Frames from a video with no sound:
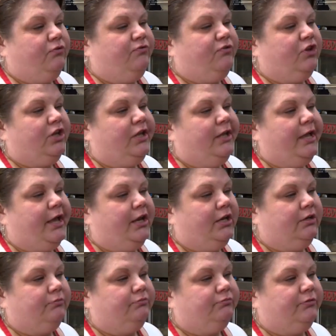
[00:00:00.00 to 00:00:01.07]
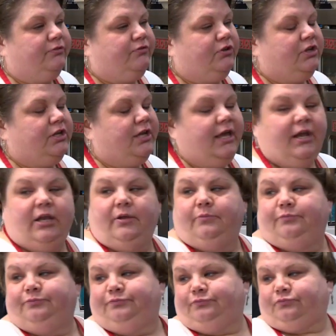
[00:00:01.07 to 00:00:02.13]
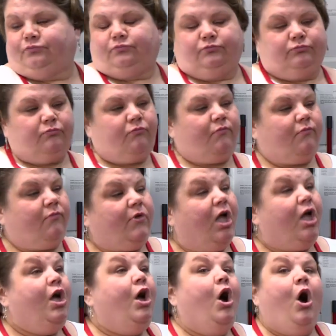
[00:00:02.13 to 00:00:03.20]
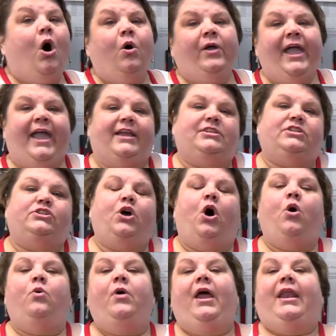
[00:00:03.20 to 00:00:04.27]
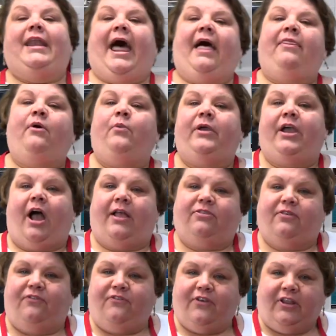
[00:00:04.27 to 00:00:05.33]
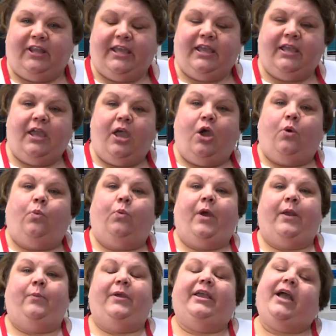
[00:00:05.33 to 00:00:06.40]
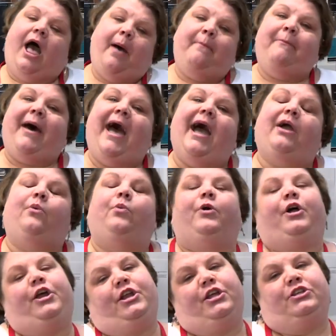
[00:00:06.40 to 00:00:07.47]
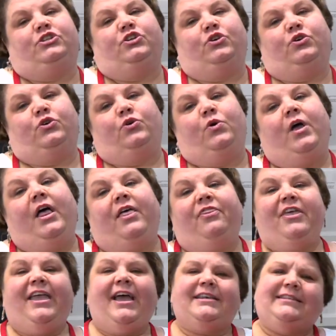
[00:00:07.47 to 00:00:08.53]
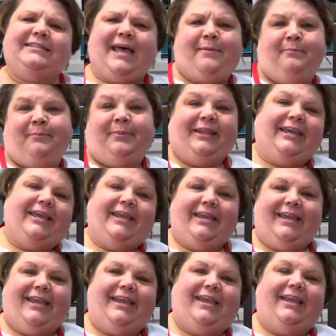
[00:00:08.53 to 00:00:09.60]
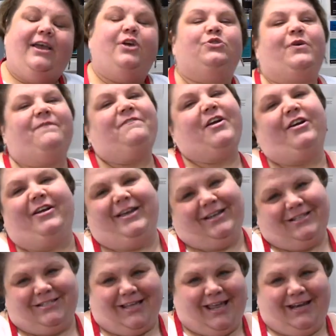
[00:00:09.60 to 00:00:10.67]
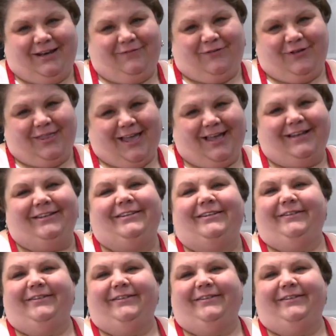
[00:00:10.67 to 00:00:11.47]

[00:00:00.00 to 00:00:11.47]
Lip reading: If you can get it. If you can get it. Okay, so now that we got the filling, when we come back, we're gonna do the assembly. So I'm very excited for that.